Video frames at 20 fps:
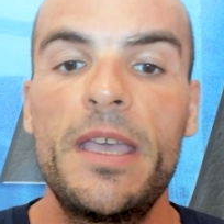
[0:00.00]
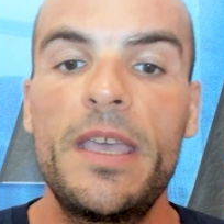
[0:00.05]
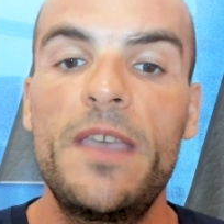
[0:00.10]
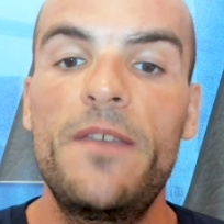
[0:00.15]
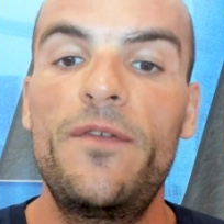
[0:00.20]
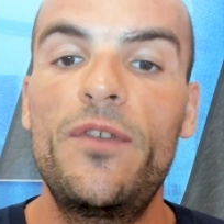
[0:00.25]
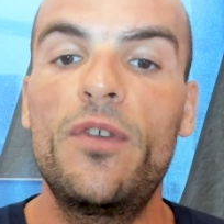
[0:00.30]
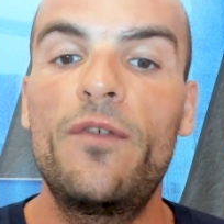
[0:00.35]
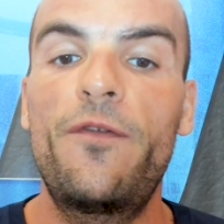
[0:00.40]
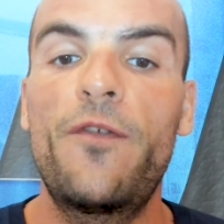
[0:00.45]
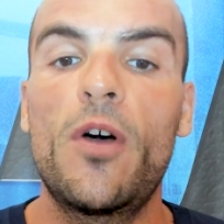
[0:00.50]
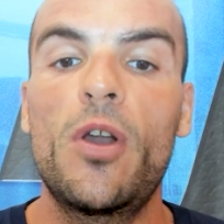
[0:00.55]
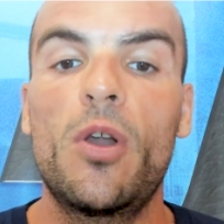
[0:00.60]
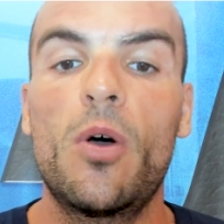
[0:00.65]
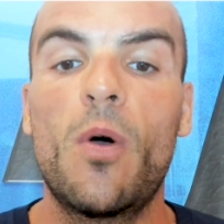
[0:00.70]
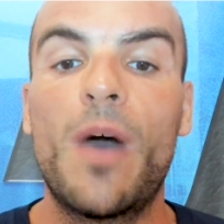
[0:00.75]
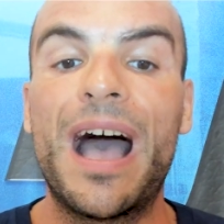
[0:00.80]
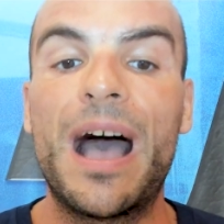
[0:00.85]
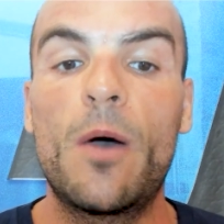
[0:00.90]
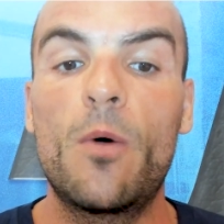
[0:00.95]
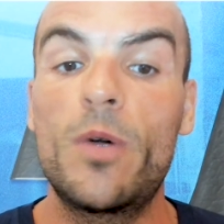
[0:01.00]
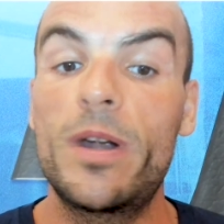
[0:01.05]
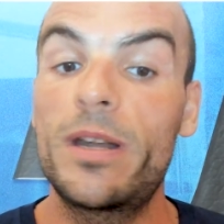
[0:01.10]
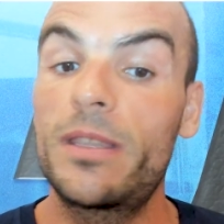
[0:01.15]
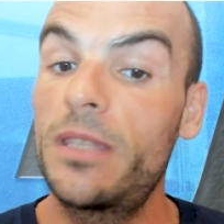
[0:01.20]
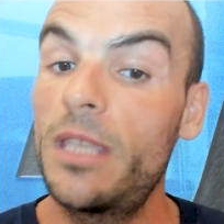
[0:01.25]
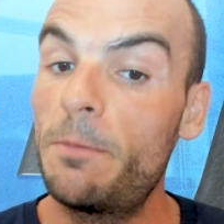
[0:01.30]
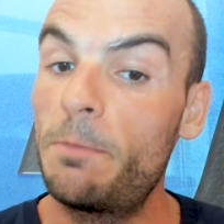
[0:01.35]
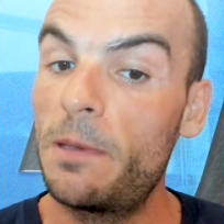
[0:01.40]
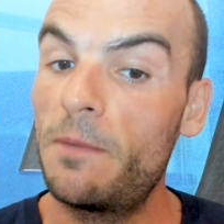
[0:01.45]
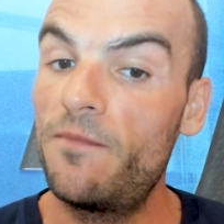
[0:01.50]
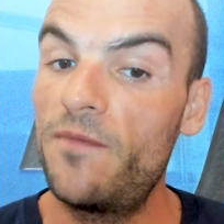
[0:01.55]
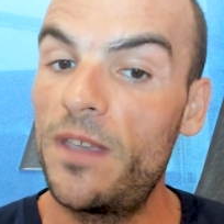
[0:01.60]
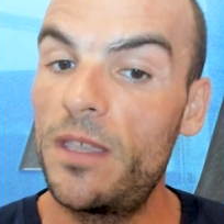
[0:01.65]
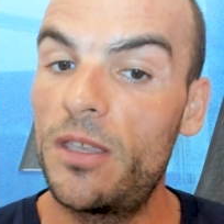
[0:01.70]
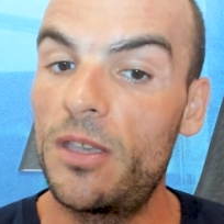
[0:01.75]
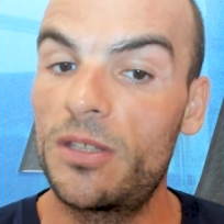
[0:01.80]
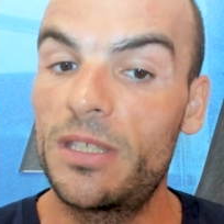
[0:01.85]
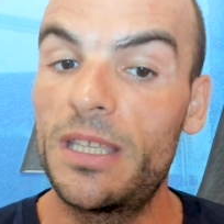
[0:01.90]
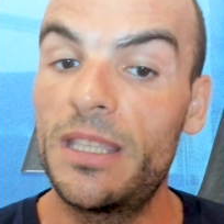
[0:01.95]
If you follow our tipping
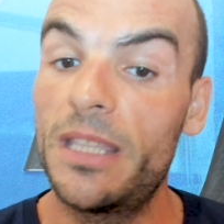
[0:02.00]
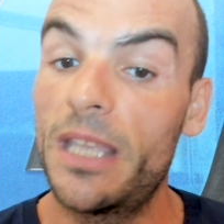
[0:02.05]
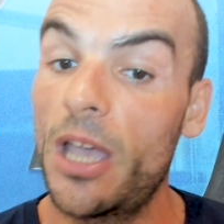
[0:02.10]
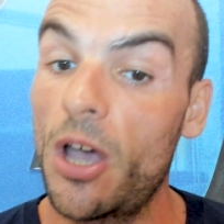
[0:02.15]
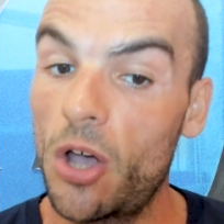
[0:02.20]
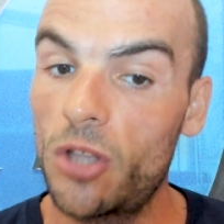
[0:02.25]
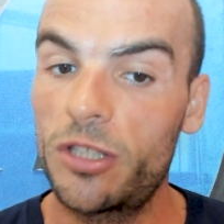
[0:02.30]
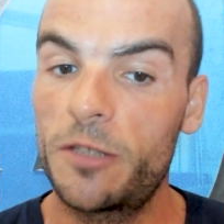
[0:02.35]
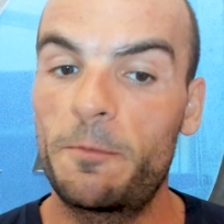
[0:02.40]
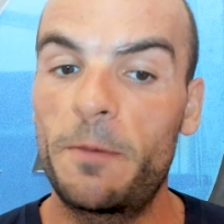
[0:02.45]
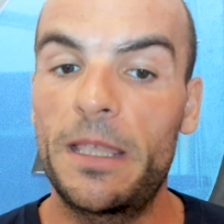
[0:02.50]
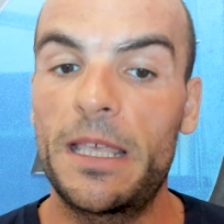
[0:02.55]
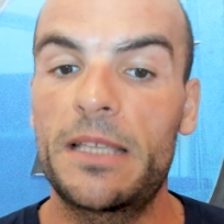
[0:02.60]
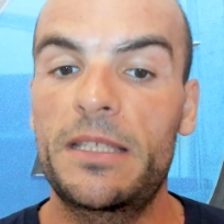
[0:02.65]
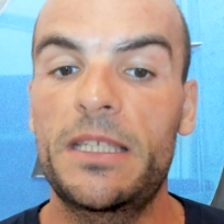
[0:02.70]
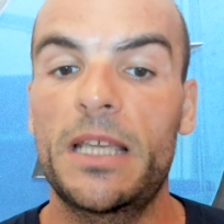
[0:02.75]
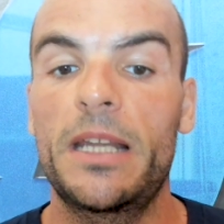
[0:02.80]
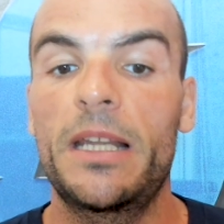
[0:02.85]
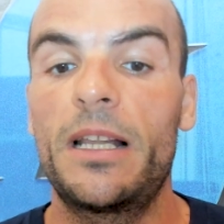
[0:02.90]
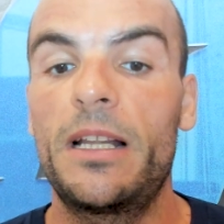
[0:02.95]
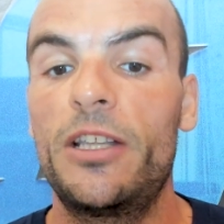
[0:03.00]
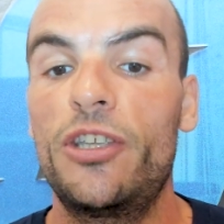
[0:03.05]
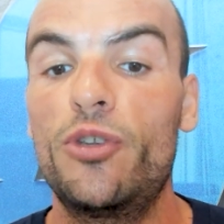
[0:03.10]
videos in the Oddspedia channel,